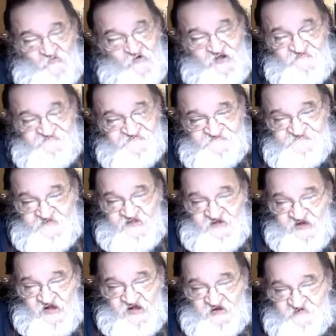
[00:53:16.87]
wife is
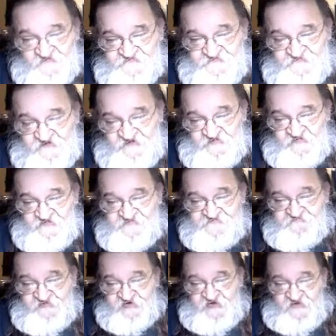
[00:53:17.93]
saying
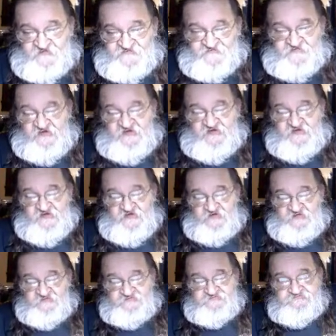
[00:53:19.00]
autosinkless because
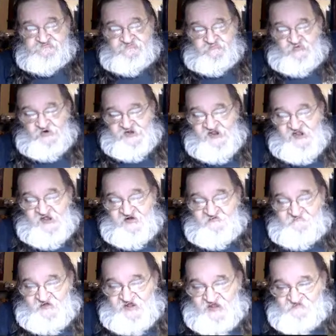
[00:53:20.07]
we had a
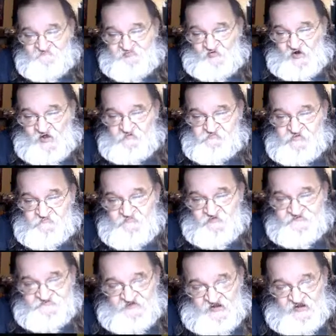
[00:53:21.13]
bad problem with